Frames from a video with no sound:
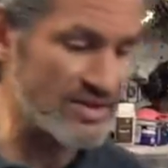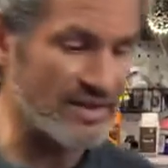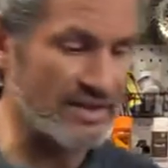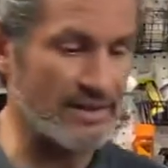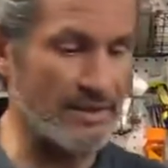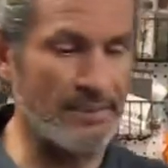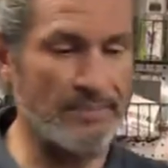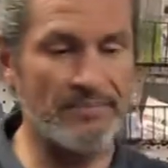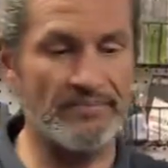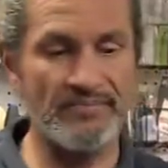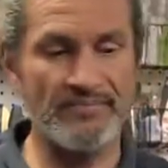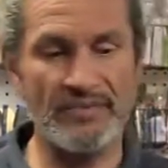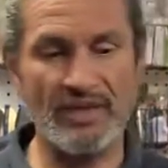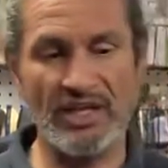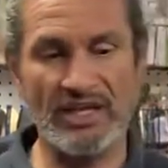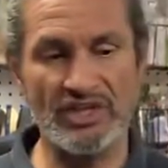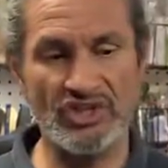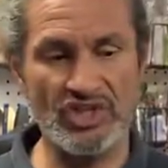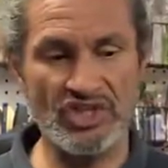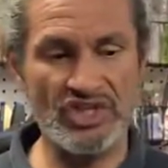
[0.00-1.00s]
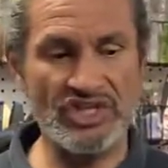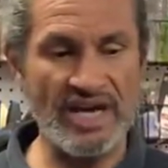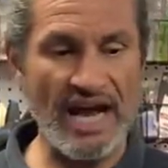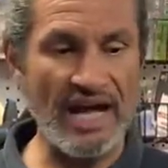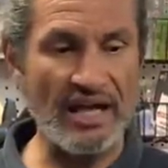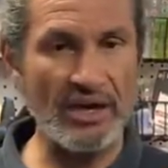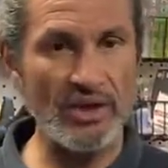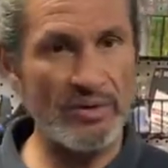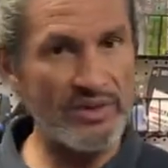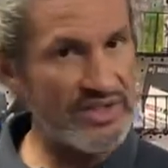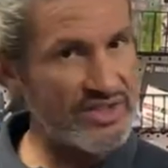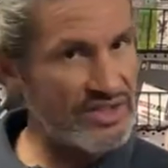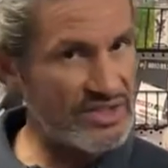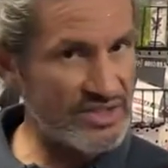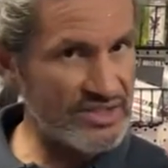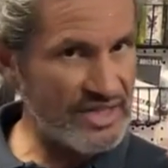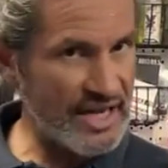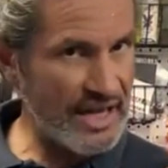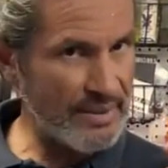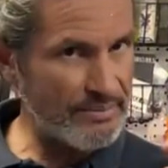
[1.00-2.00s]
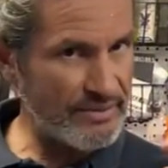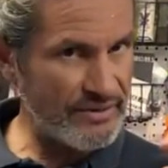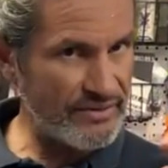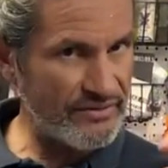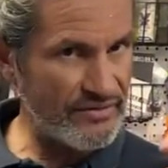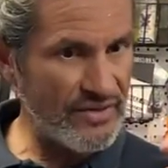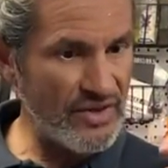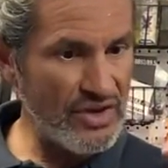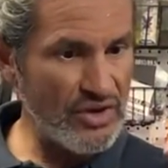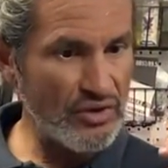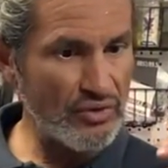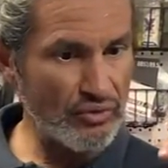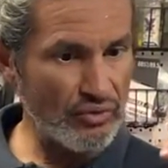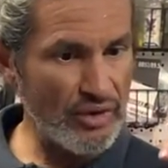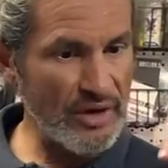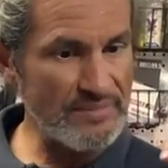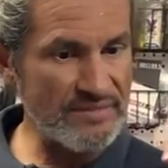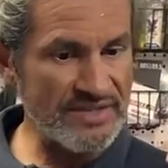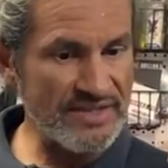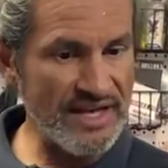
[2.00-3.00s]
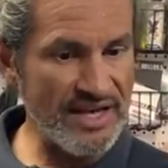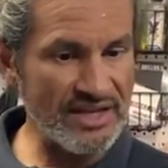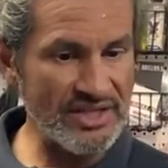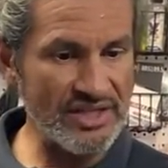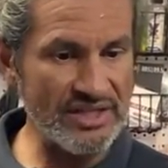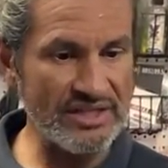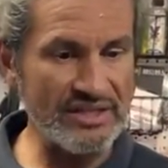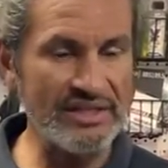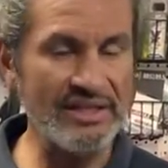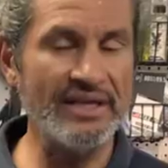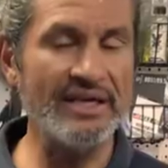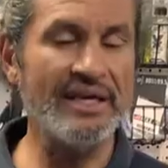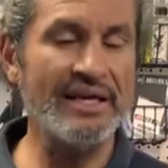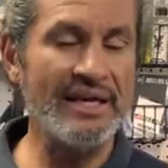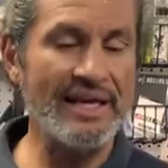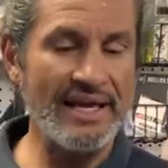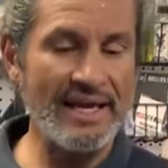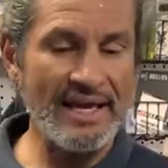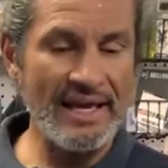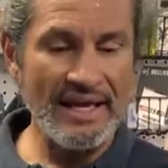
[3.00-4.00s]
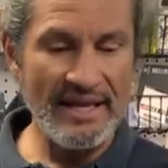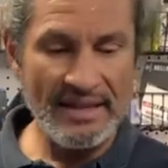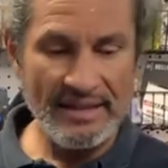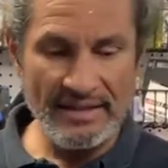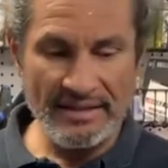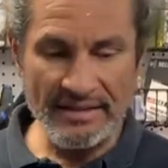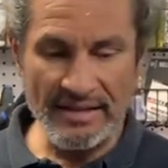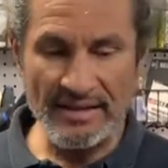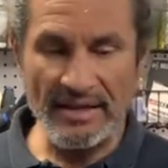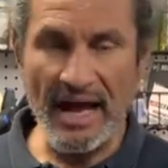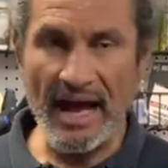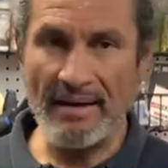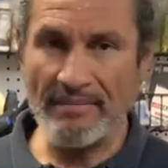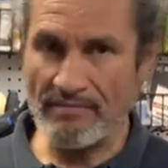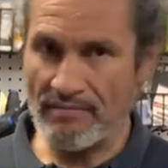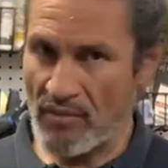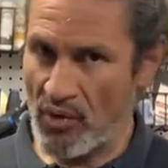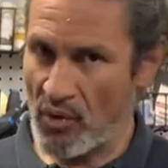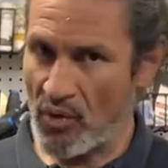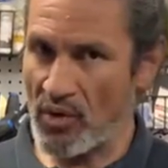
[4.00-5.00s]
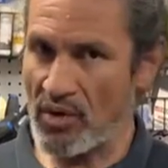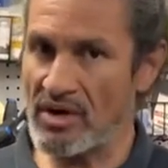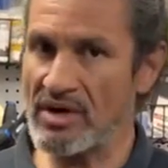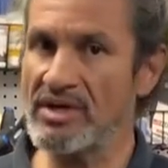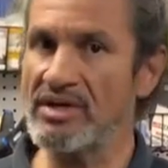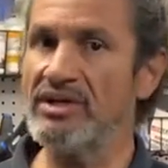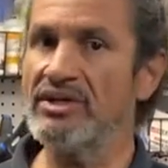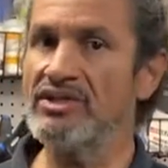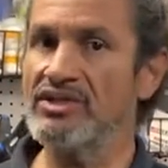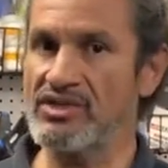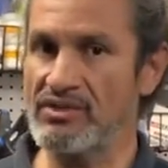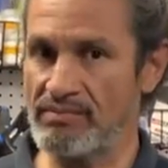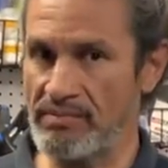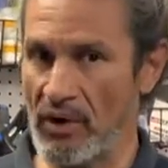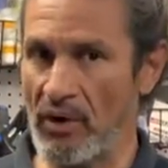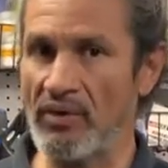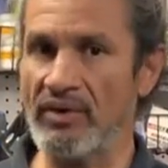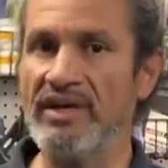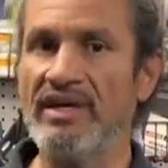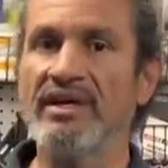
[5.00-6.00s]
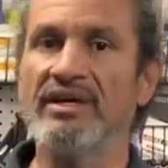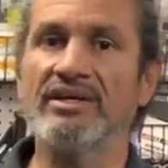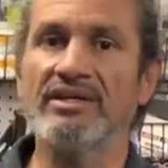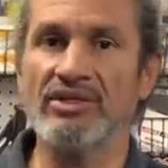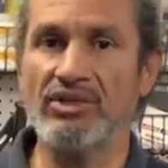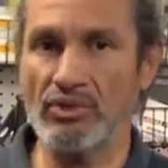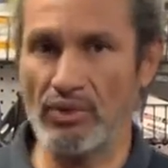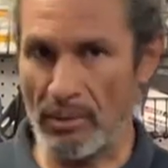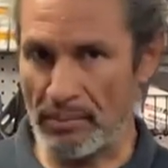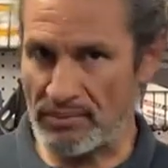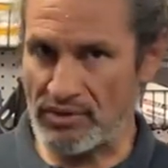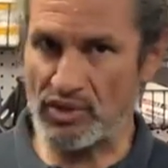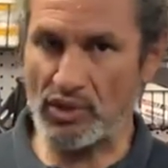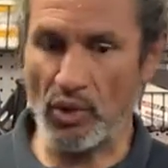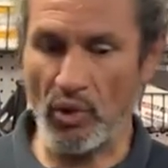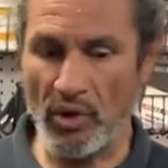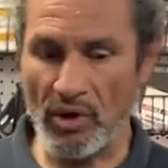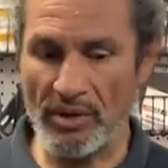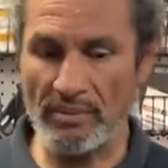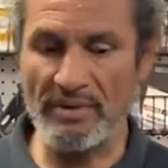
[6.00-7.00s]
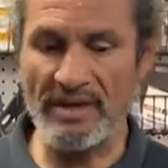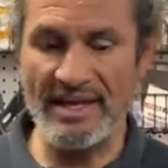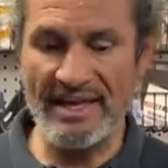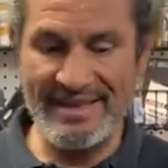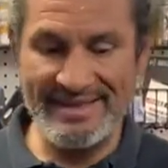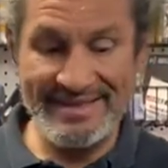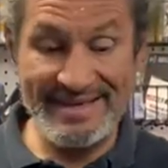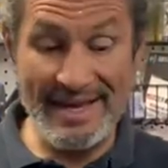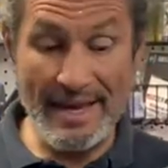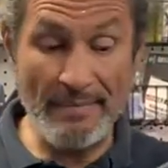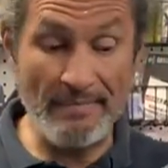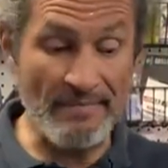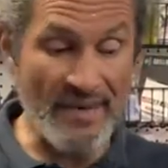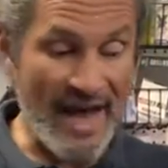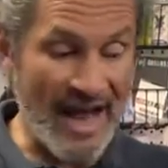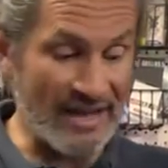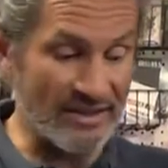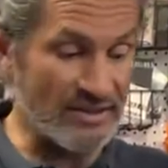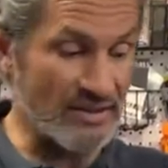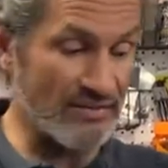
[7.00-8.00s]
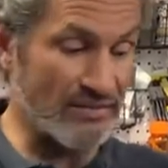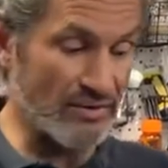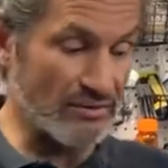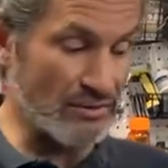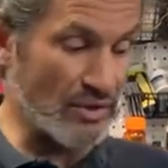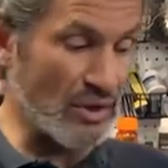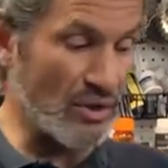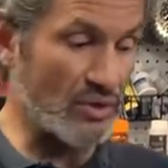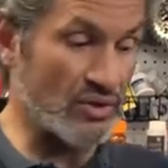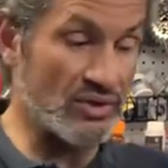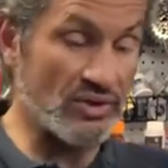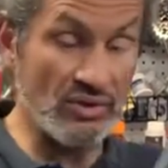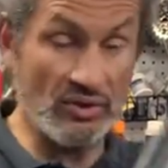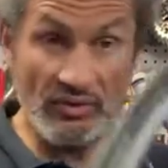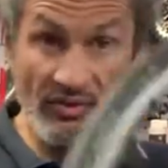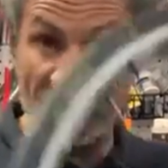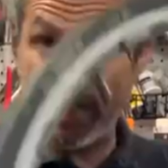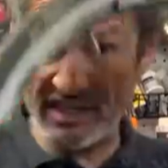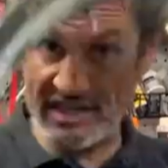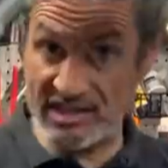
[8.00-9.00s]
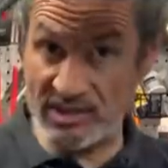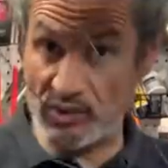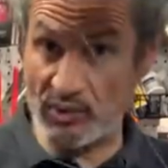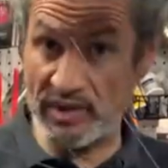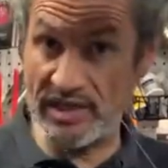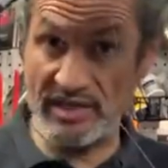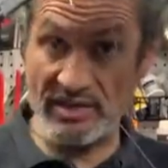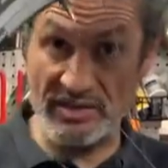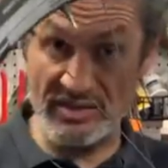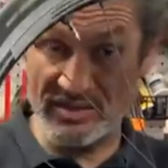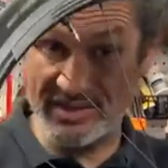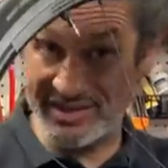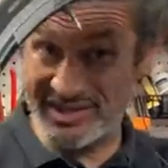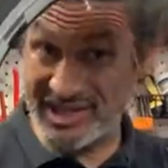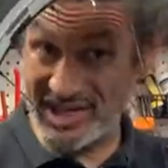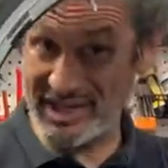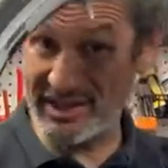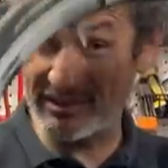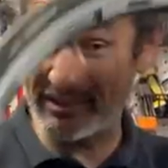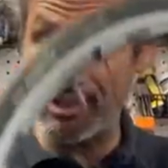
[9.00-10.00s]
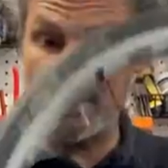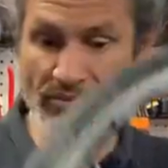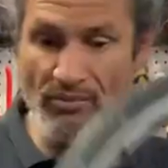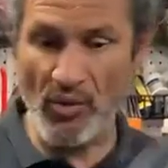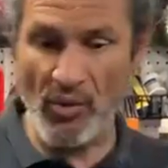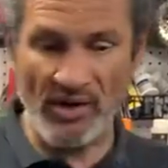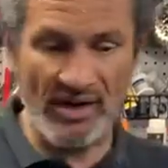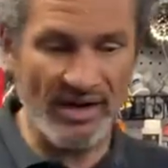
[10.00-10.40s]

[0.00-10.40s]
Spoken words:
and a shallowish type of rim section, there's a lot more spoke here to absorb the impact of the road. So these wheels are generally more